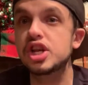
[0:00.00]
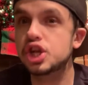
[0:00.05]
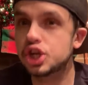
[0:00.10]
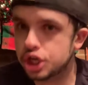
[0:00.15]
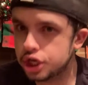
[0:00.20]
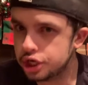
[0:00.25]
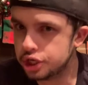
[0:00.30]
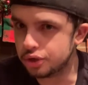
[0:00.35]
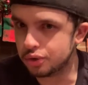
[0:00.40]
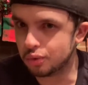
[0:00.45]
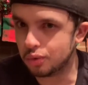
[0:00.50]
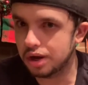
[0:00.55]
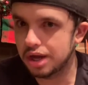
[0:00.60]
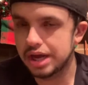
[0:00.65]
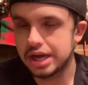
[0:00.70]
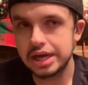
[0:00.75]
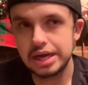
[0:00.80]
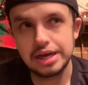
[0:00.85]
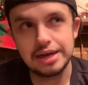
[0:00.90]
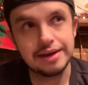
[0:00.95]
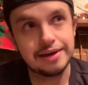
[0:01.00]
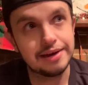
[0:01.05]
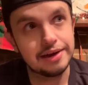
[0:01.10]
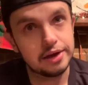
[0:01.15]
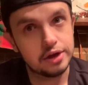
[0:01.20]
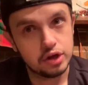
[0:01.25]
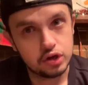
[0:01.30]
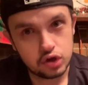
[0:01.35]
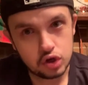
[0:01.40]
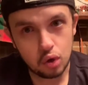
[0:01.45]
too.
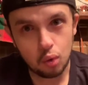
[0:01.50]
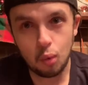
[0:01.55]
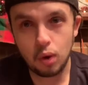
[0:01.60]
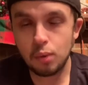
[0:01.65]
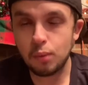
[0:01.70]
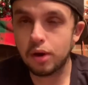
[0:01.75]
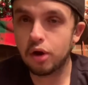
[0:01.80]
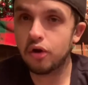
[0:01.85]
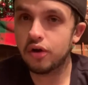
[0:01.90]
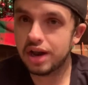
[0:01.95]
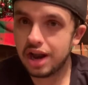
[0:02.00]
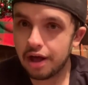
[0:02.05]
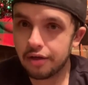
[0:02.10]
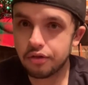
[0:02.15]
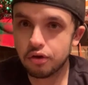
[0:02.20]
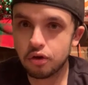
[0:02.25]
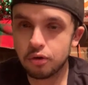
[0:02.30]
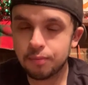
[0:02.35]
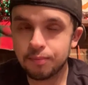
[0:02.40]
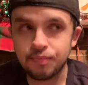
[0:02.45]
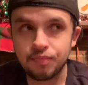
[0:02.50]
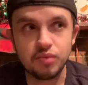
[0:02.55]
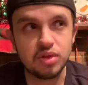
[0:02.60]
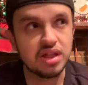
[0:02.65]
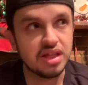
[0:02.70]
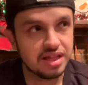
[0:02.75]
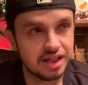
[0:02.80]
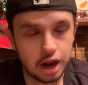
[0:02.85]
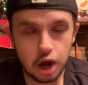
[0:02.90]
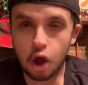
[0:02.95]
So in one way or another,
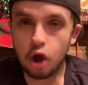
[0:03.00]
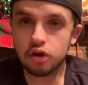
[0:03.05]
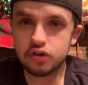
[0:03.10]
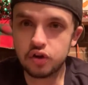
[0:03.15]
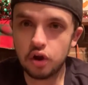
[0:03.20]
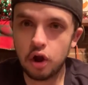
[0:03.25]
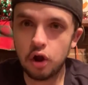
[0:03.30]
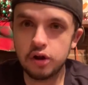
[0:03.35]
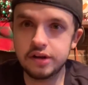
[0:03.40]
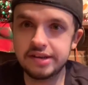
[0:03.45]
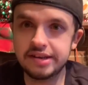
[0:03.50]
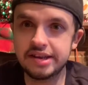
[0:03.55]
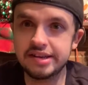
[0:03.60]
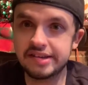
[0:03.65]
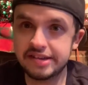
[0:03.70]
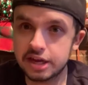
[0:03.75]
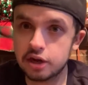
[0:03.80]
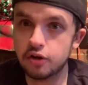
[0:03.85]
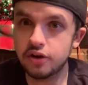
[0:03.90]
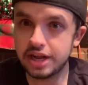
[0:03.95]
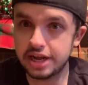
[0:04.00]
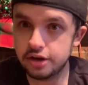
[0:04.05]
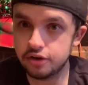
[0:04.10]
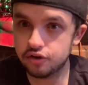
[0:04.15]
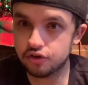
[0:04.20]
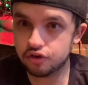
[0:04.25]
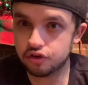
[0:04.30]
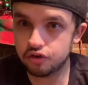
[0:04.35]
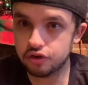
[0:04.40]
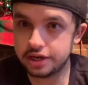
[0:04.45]
that also hurts the cigarette
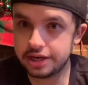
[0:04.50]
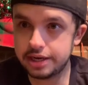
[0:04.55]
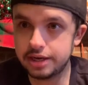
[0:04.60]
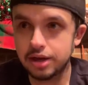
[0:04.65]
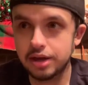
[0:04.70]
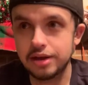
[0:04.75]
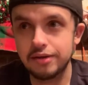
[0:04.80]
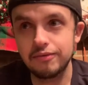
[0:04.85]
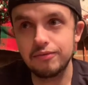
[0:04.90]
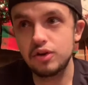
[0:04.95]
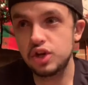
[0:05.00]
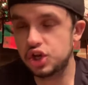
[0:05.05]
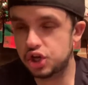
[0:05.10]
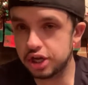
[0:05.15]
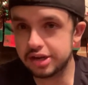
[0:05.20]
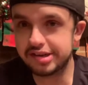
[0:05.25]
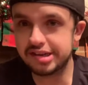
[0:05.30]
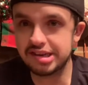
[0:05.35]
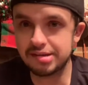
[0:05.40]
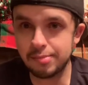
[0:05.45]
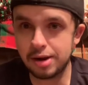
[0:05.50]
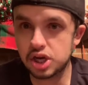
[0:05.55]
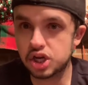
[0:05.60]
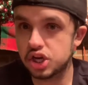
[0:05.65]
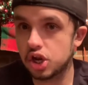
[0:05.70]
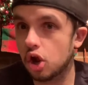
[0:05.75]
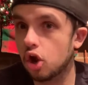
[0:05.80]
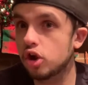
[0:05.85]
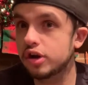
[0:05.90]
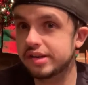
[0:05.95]
industry just as much as it
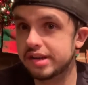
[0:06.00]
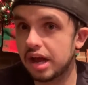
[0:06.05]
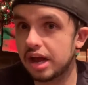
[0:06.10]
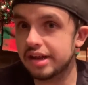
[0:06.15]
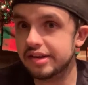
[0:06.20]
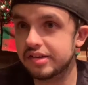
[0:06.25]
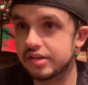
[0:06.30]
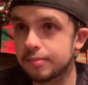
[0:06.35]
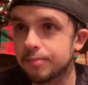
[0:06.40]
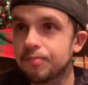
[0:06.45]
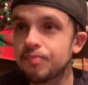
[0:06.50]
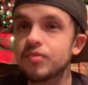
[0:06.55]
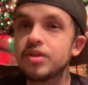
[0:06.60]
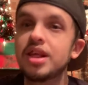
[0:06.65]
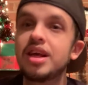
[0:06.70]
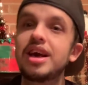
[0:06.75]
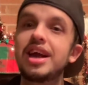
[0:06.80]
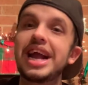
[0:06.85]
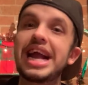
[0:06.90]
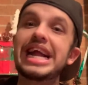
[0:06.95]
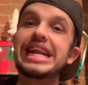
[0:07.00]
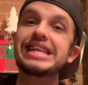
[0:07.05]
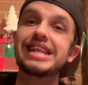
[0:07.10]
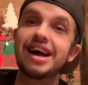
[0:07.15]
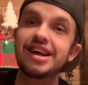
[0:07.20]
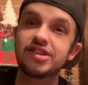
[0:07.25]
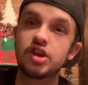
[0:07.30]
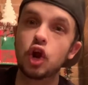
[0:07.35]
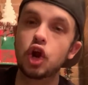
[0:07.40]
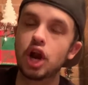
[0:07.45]
hurts us. It
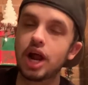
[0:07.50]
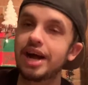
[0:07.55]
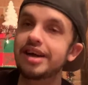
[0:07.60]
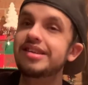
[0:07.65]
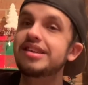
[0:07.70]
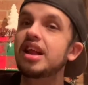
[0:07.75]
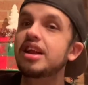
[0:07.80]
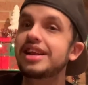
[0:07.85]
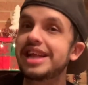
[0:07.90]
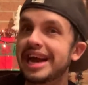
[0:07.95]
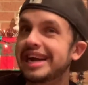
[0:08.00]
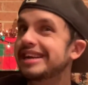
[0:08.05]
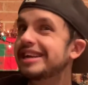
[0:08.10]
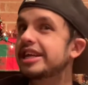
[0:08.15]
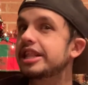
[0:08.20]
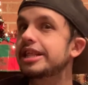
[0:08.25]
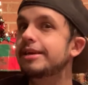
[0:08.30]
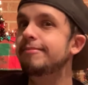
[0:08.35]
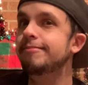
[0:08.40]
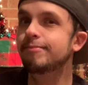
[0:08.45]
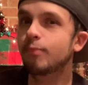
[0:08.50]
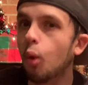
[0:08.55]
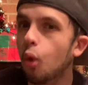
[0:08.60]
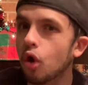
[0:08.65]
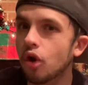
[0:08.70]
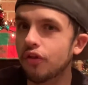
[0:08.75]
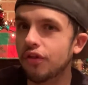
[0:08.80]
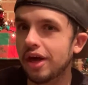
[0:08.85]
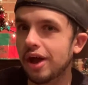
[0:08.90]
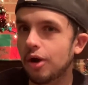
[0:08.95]
does hurt us technically more
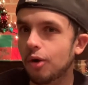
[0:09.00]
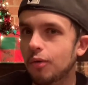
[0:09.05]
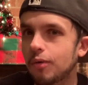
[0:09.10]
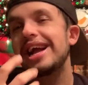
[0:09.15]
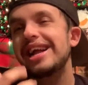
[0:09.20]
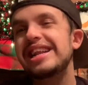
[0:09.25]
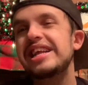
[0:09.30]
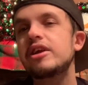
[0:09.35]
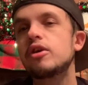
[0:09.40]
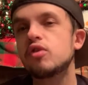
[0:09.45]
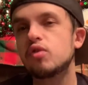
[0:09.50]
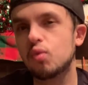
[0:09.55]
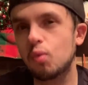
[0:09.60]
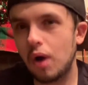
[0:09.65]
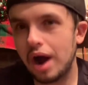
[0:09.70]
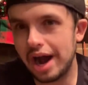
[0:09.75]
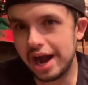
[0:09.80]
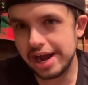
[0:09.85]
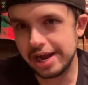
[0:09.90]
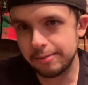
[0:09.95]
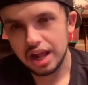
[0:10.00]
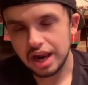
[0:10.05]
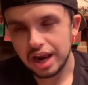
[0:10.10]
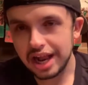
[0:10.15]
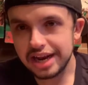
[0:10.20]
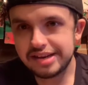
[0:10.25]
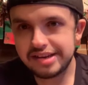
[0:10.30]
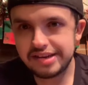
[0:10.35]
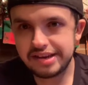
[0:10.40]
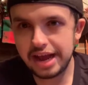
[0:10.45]
though, and here's why.
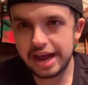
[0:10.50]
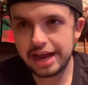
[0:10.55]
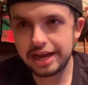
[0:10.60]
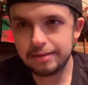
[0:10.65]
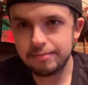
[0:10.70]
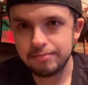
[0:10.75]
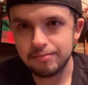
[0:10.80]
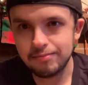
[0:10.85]
Let's say,